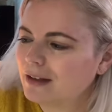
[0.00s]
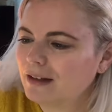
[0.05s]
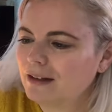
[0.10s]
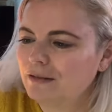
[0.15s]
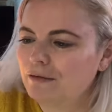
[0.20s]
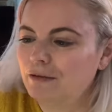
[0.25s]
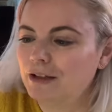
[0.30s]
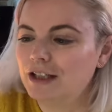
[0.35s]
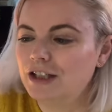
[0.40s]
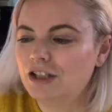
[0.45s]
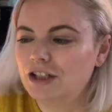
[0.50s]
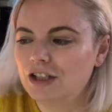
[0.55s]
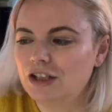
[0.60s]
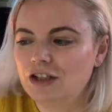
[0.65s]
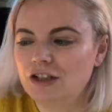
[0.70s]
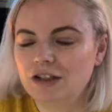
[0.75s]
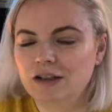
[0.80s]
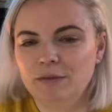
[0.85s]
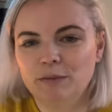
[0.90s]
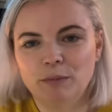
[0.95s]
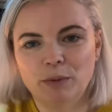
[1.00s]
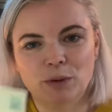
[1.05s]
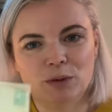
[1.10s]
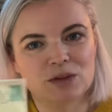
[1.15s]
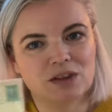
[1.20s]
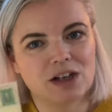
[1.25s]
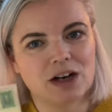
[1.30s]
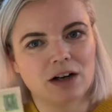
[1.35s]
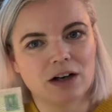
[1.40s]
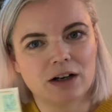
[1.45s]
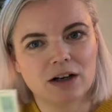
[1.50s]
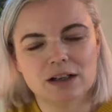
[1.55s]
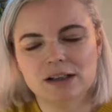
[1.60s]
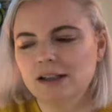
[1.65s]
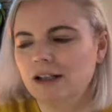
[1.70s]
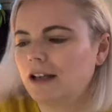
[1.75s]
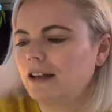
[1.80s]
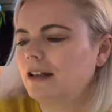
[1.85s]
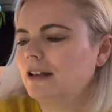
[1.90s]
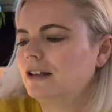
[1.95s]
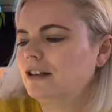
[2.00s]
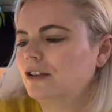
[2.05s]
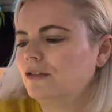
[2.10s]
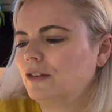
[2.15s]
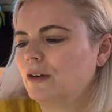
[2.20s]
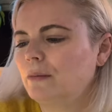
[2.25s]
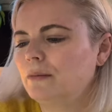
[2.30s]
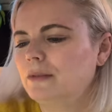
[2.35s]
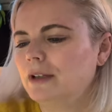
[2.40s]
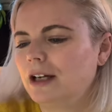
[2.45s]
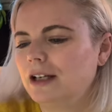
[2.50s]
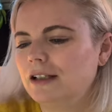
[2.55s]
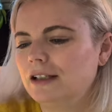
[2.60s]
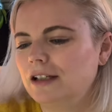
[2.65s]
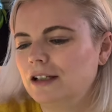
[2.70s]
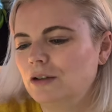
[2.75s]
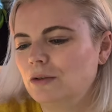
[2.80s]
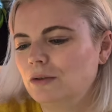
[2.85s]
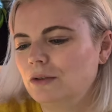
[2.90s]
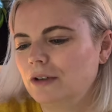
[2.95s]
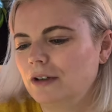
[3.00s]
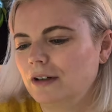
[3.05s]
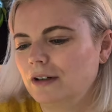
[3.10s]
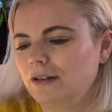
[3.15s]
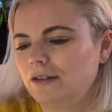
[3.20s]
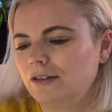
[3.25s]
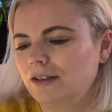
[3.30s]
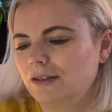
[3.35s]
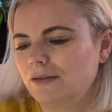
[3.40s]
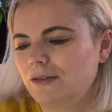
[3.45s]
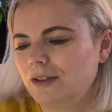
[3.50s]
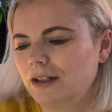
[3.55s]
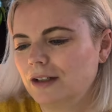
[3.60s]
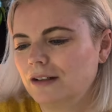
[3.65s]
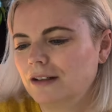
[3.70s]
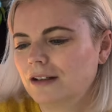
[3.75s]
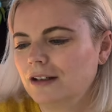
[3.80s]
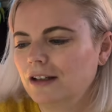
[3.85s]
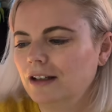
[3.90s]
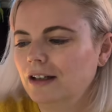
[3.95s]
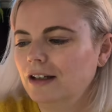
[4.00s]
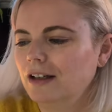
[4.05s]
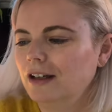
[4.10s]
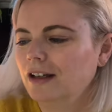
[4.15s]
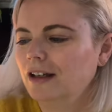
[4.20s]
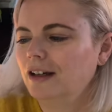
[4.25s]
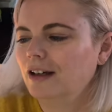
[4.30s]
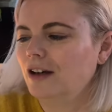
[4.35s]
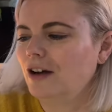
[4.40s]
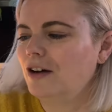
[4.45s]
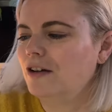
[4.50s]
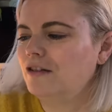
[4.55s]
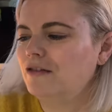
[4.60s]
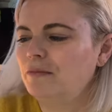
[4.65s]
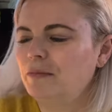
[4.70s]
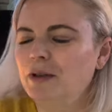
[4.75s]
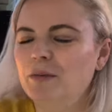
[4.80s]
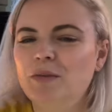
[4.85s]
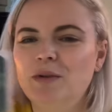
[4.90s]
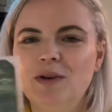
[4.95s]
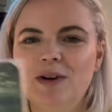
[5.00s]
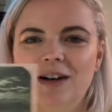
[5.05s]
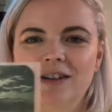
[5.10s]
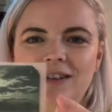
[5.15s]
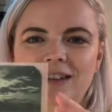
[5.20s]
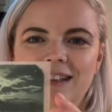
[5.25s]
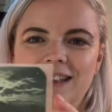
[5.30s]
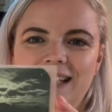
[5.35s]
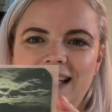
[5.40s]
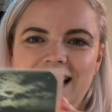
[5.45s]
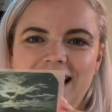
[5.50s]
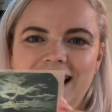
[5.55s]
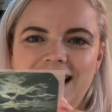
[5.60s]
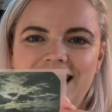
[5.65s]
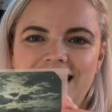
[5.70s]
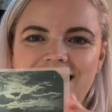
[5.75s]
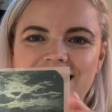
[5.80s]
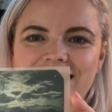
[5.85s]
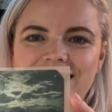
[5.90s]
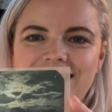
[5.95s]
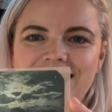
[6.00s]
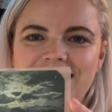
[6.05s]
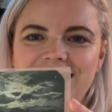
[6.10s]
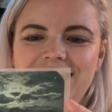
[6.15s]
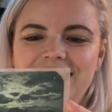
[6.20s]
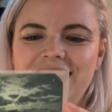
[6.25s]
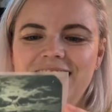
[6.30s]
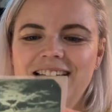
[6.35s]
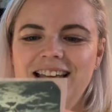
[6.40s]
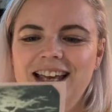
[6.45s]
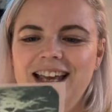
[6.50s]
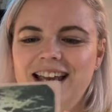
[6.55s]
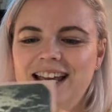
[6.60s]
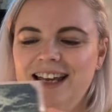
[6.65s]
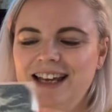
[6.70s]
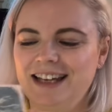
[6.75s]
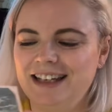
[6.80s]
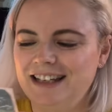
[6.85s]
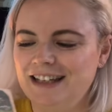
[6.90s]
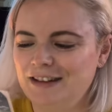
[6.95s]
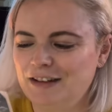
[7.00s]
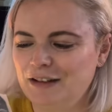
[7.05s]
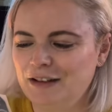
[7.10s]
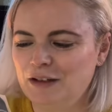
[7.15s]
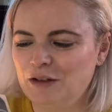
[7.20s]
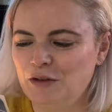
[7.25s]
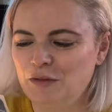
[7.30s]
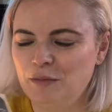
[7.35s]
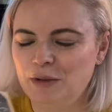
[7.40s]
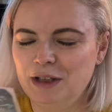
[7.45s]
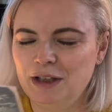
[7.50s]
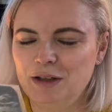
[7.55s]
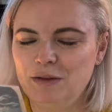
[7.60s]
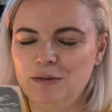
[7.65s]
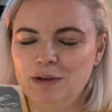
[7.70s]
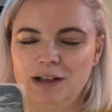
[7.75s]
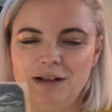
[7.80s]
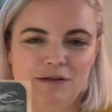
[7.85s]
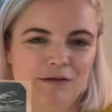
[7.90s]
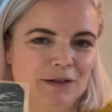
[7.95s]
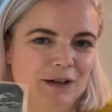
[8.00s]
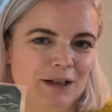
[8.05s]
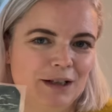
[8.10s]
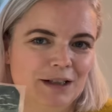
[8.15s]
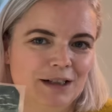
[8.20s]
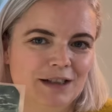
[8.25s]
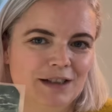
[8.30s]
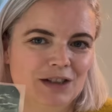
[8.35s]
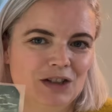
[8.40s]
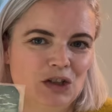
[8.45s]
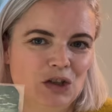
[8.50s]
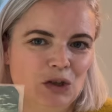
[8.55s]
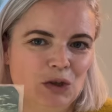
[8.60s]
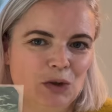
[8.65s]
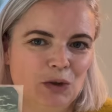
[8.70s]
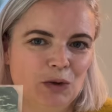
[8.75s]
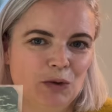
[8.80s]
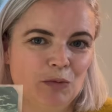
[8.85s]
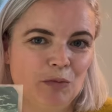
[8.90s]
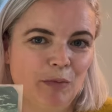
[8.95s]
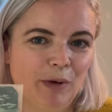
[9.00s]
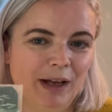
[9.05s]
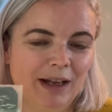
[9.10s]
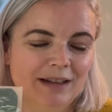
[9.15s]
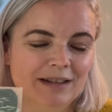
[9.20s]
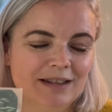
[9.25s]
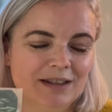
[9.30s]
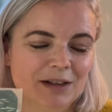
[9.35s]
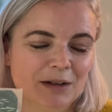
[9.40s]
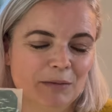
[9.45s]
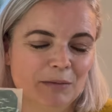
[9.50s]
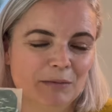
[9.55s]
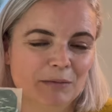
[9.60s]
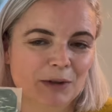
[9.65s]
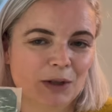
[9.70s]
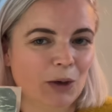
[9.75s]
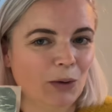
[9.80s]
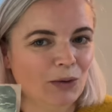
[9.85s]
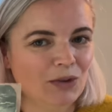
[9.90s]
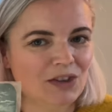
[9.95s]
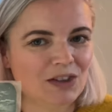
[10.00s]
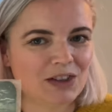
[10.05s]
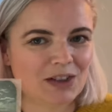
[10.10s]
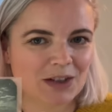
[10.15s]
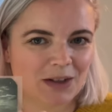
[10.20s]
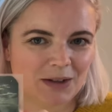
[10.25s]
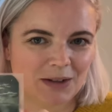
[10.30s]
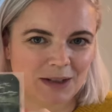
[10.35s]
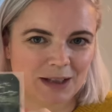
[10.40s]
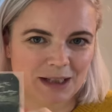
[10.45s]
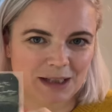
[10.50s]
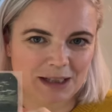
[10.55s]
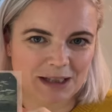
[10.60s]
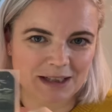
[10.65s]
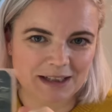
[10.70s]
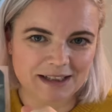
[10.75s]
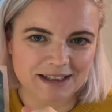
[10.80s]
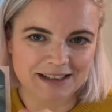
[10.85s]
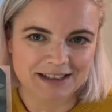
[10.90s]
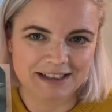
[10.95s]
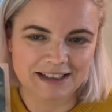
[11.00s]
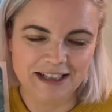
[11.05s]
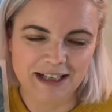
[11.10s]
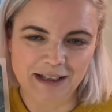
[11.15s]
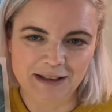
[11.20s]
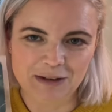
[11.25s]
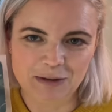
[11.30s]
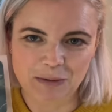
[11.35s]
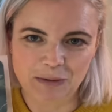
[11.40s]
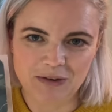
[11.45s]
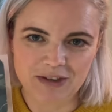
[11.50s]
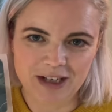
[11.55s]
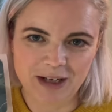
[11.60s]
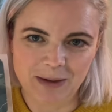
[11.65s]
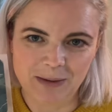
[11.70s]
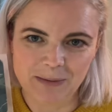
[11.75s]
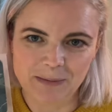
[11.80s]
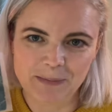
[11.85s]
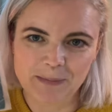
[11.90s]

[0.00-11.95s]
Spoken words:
vintage postcard, I think it's from 1909 or something, of people on a lake. And I thought that would be really fun to paint some ghosts on it and see how it turns out.